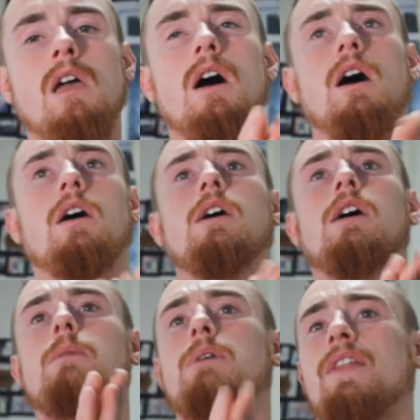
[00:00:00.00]
uh,
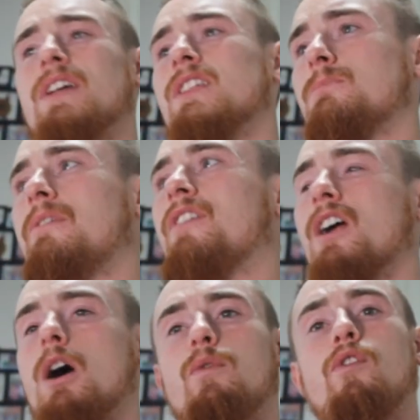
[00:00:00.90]
but I think this would be
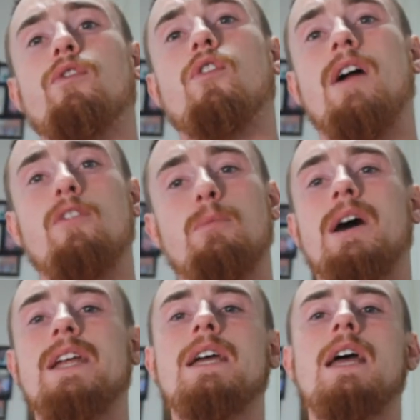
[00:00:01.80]
very helpful for
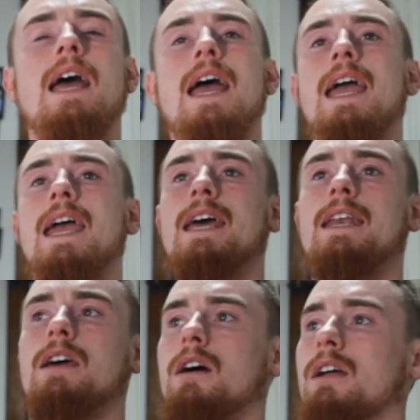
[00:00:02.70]
everybody,
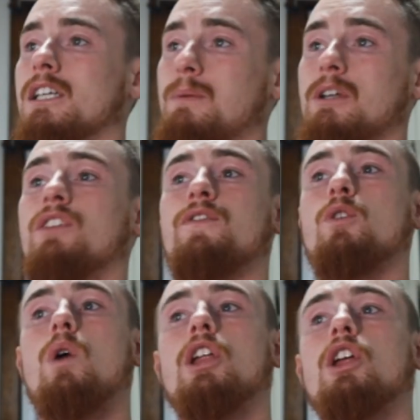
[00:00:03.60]
and uh, especially if
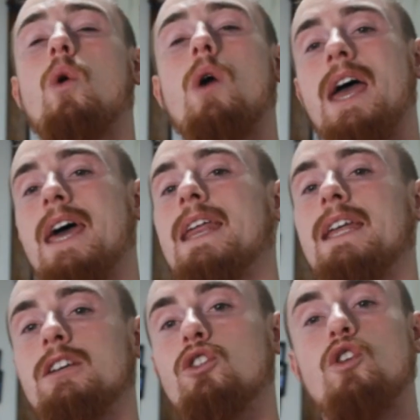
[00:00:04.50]
you're wanting to go ahead
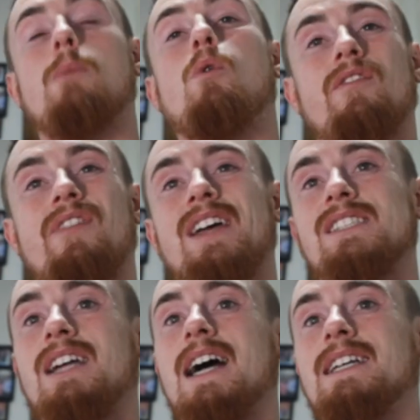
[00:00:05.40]
and do a more
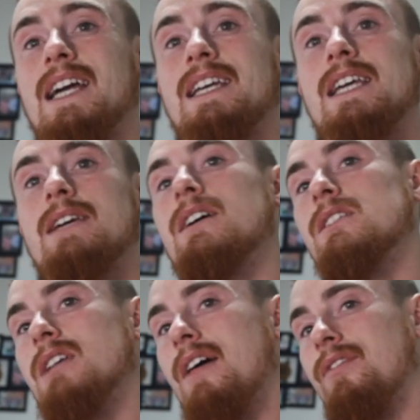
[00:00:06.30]
advanced diet technique,
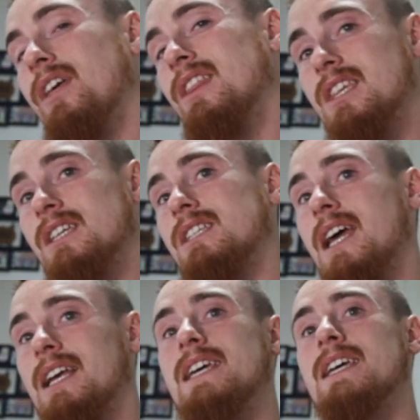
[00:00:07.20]
because I think this
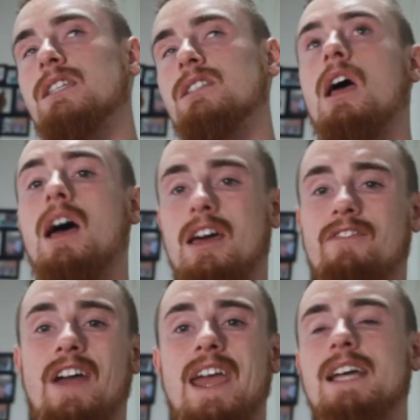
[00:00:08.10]
technique is
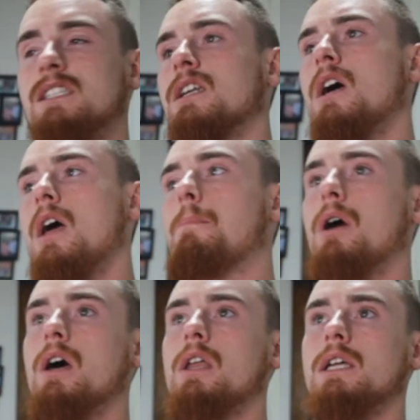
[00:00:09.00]
advanced,
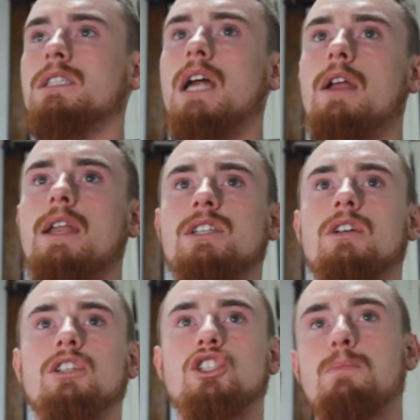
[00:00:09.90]
but it's not
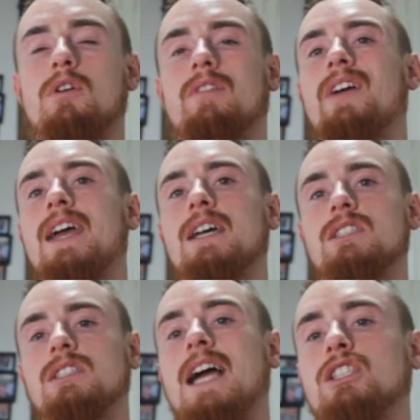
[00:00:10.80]
necessarily super
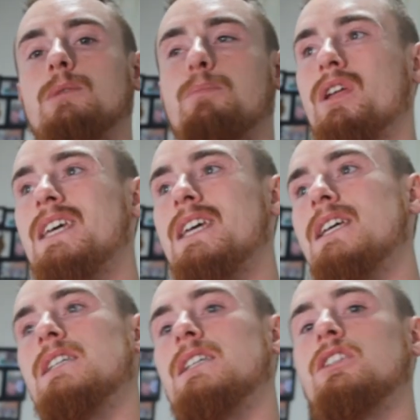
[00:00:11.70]
advanced. It's actually pretty
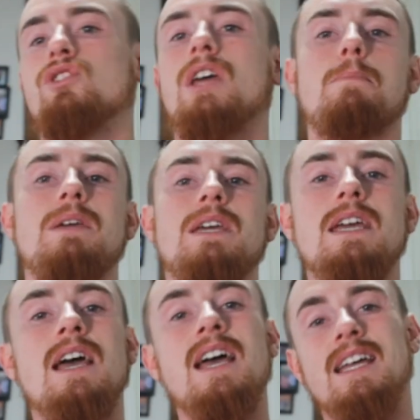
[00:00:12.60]
easy. You just got to
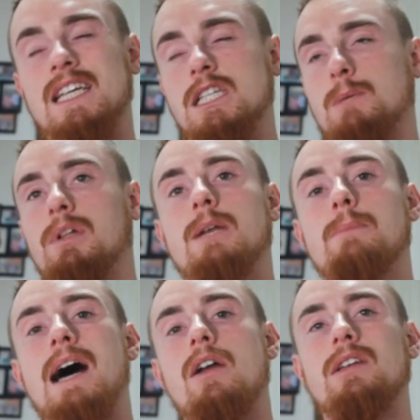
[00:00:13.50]
be disciplined
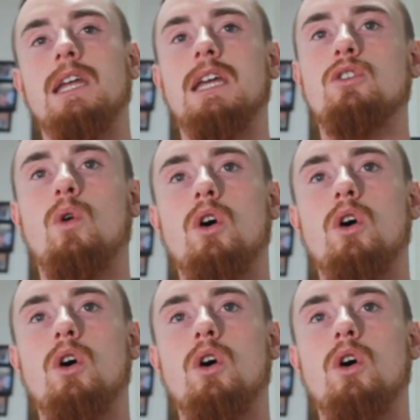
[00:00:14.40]
about it, and you